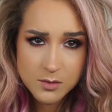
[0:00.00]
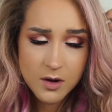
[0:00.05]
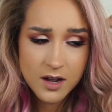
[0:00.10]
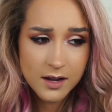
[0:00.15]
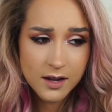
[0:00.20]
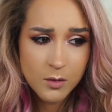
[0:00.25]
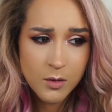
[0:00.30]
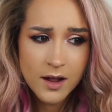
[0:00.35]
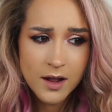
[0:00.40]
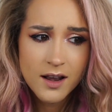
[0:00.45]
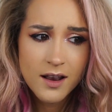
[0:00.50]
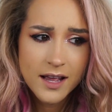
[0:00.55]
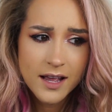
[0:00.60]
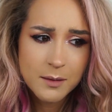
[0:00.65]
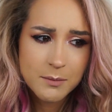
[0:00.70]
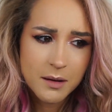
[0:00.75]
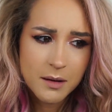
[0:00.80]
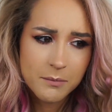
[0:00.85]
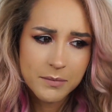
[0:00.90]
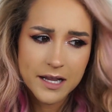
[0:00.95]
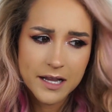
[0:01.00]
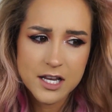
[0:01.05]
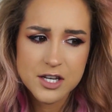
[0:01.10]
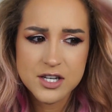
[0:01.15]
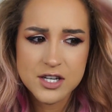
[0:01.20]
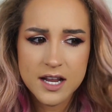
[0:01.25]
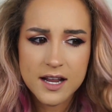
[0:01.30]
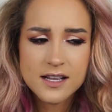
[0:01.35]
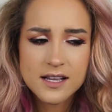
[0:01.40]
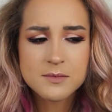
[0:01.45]
What I quite like about bleached
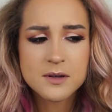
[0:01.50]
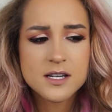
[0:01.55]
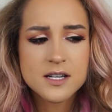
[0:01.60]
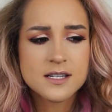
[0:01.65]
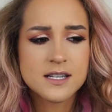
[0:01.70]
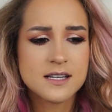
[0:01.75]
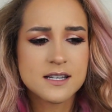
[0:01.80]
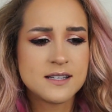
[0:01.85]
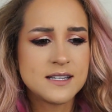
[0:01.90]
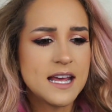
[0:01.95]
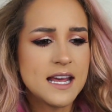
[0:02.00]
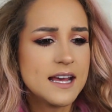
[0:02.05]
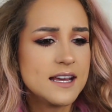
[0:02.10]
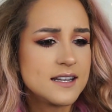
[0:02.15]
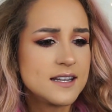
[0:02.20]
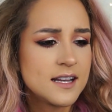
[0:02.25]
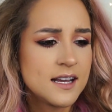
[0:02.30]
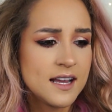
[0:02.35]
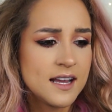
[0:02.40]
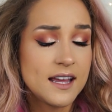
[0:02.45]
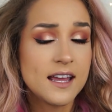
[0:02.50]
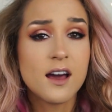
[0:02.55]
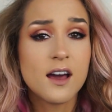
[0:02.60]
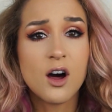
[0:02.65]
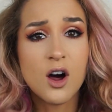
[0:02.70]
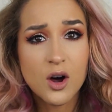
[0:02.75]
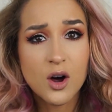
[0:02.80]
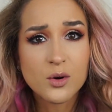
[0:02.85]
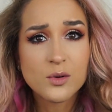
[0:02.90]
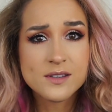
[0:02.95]
hair, as much as it's dead, it
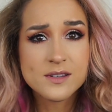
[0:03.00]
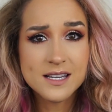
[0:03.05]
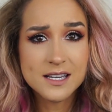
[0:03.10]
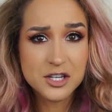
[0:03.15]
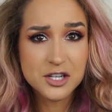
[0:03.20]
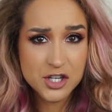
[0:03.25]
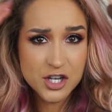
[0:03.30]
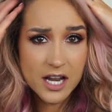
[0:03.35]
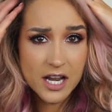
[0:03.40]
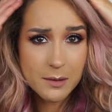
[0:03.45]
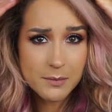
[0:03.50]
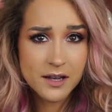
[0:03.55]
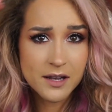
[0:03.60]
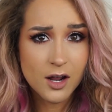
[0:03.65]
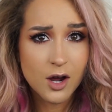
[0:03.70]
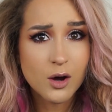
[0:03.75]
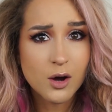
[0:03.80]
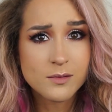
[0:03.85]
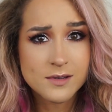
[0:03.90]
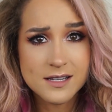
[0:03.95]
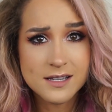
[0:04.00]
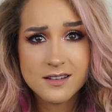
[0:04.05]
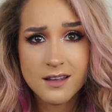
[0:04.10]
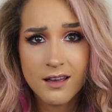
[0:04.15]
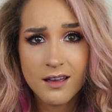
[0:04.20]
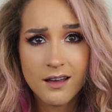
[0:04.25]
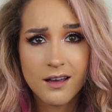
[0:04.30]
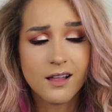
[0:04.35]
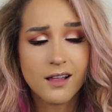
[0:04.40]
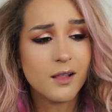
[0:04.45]
holds its shape and it holds its
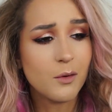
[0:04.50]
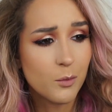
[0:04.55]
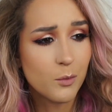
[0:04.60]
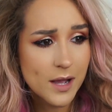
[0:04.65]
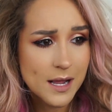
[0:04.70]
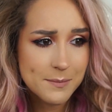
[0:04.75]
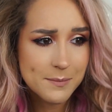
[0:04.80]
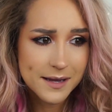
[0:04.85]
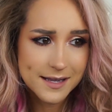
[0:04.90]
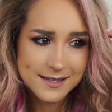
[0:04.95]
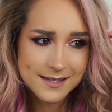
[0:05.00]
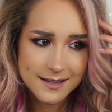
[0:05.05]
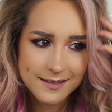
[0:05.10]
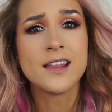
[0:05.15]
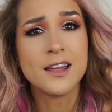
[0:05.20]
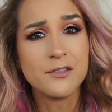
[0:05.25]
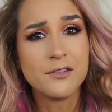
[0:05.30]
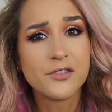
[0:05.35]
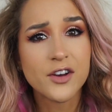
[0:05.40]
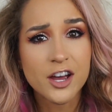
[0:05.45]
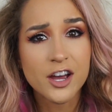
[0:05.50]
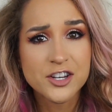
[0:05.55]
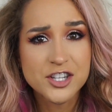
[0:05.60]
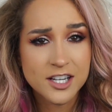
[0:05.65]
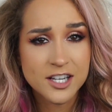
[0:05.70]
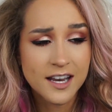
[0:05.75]
curl way better than virgin